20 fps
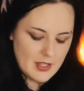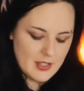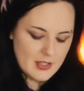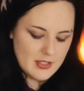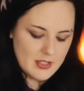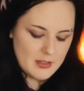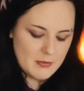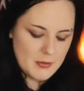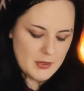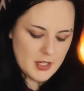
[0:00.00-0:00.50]

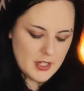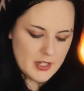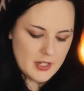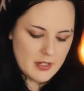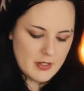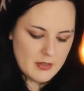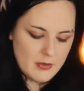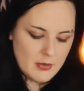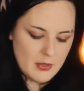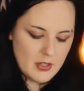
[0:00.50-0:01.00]

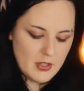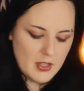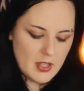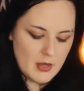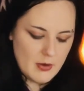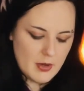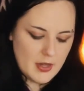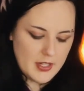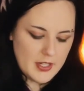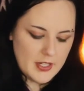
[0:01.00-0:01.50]
Spirit, will you
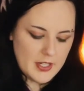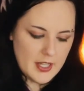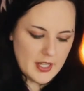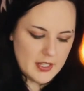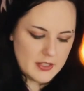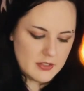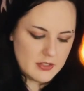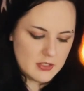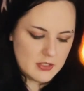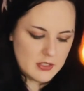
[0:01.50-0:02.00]
get ready to
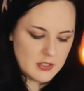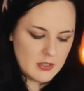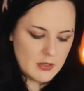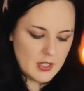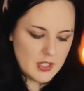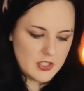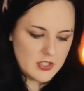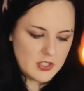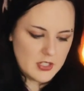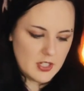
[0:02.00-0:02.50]
answer the
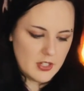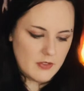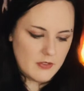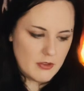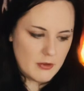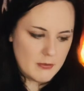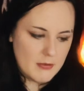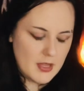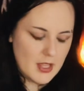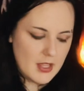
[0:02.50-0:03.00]
question
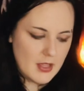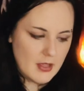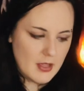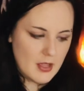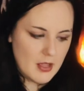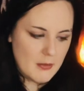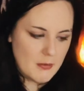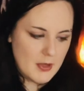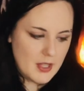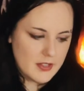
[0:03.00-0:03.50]
from my
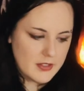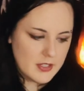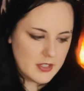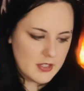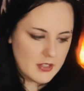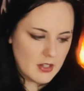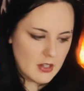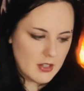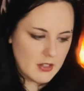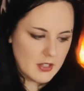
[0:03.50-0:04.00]
amazing
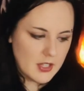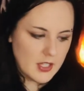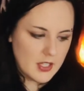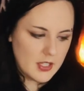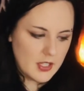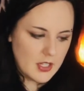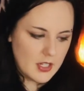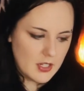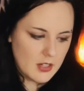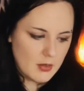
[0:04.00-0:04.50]

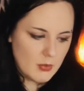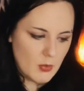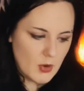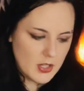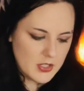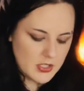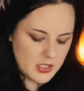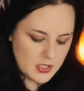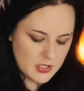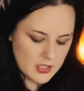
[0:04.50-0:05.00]
darling here
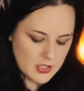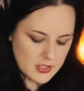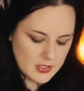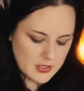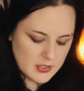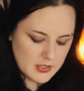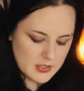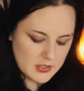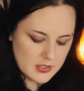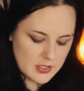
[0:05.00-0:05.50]
watching
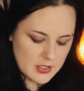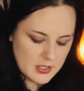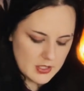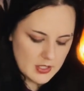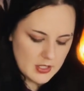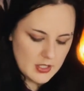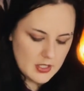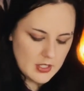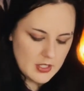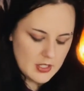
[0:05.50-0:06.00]
this?
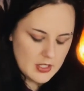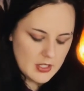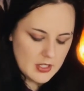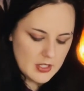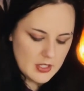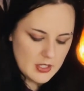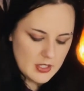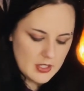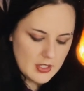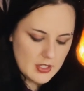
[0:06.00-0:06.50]

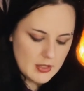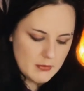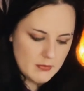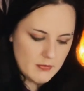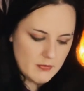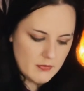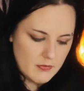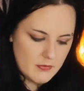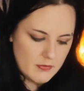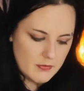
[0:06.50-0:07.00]

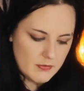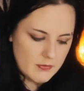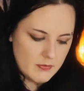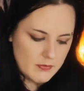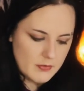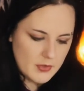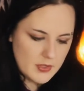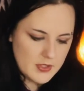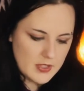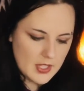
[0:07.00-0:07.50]

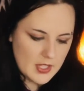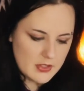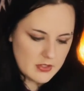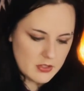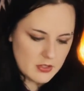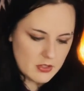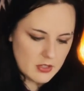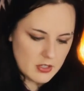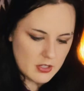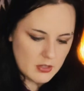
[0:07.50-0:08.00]
Please
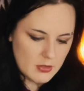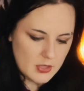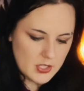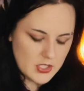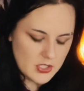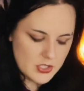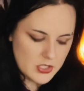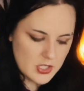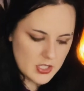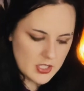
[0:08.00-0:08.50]
answer their
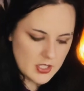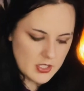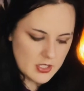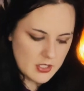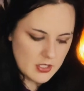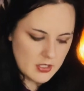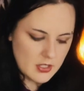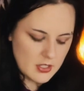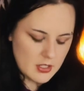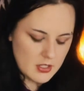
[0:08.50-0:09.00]

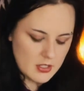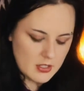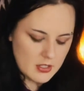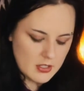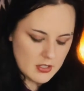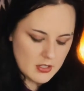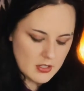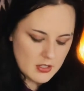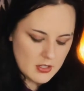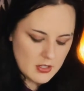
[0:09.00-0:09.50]
question
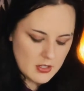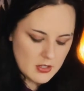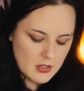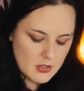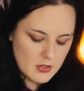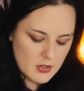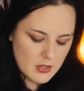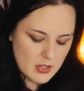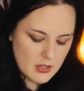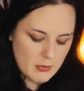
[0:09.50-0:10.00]

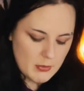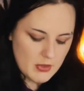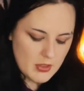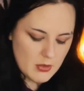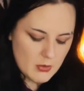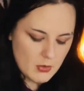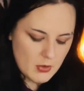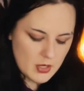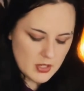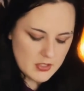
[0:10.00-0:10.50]
or give me
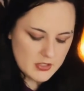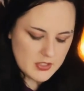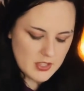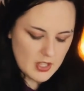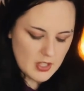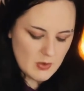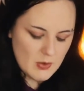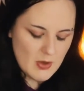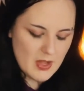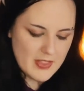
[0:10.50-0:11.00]
the words
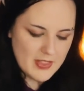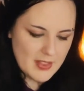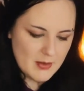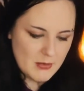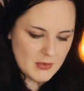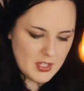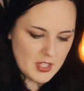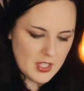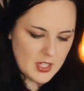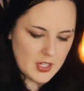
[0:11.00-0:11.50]
that you want
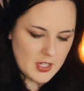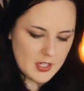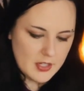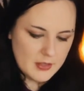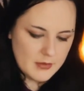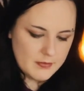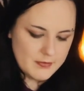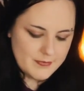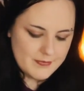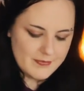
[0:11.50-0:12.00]
them to
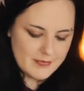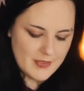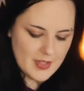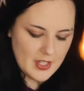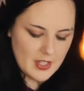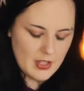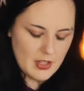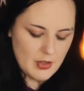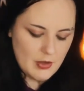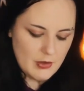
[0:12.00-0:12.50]
hear.
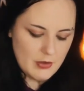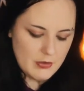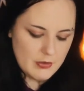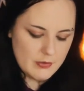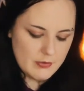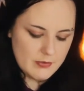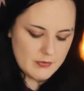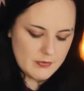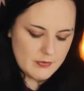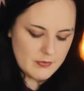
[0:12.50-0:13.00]
Thank you.
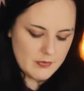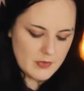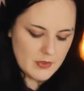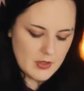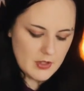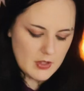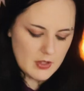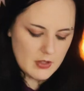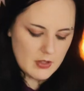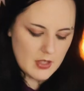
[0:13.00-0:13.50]

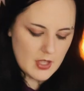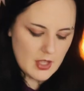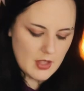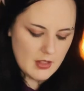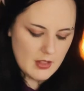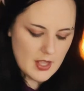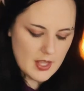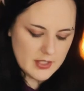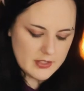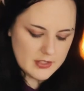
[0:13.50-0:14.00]
Okay,
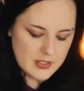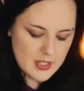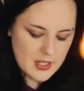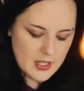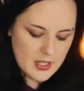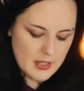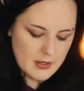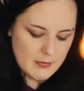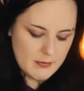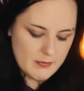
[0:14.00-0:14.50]
last
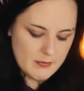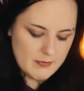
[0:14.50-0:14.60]
time.